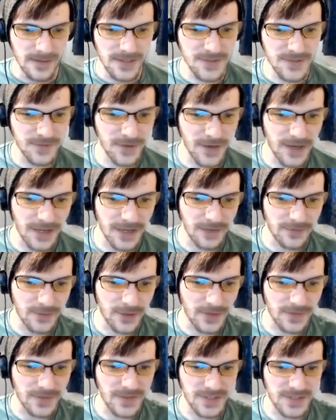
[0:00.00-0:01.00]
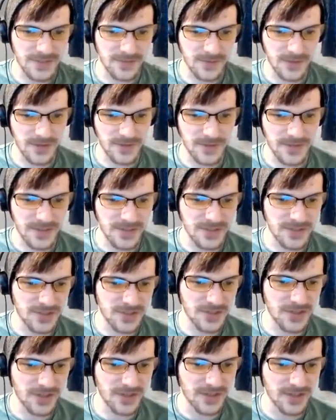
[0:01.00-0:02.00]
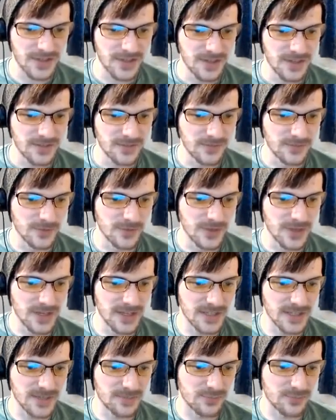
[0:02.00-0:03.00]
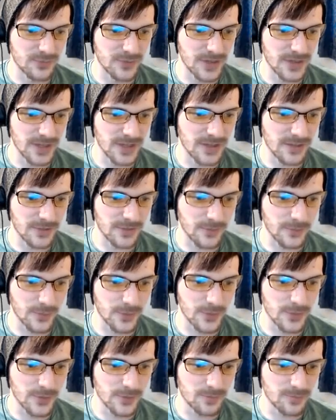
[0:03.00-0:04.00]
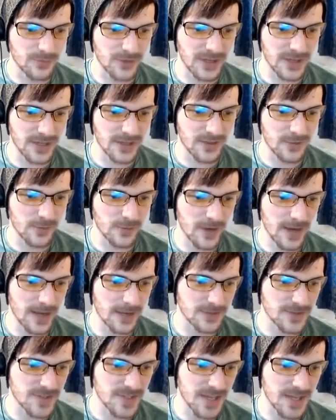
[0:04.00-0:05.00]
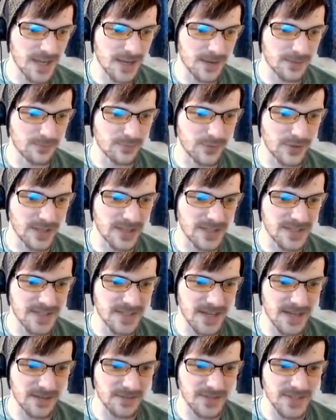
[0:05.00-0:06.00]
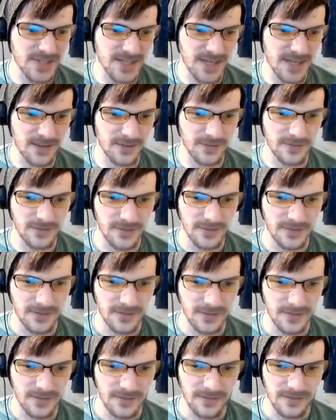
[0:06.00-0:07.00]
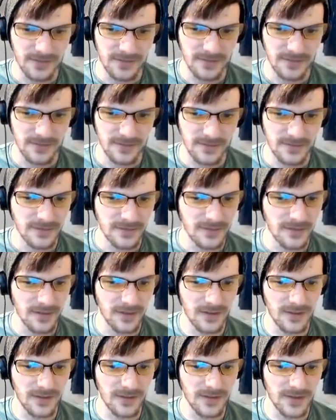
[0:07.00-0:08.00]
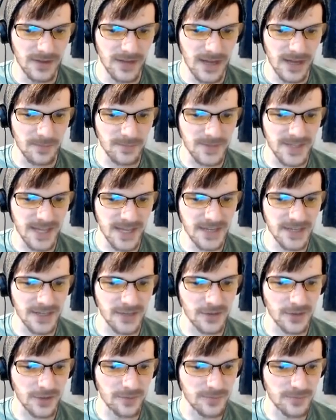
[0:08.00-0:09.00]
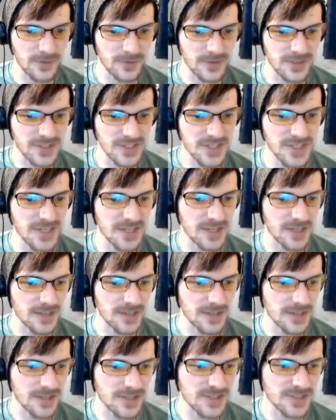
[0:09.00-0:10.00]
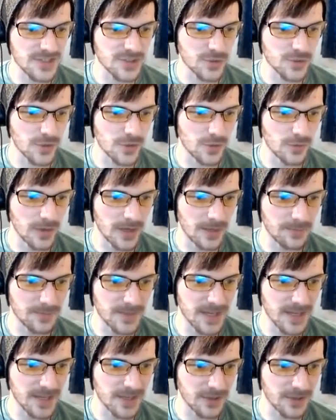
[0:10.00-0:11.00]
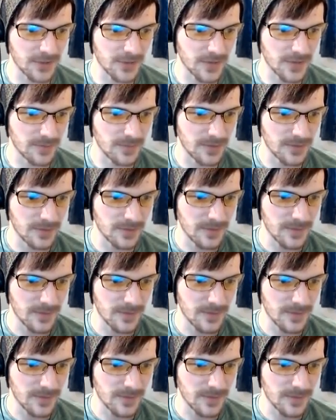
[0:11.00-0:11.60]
It's fine, I've got this, I've got this. Just gotta really bring it through, bring it around town, bring it downtown. Oh yeah, I'm gaining on them, you can see it. It's true, I'm gaining on them.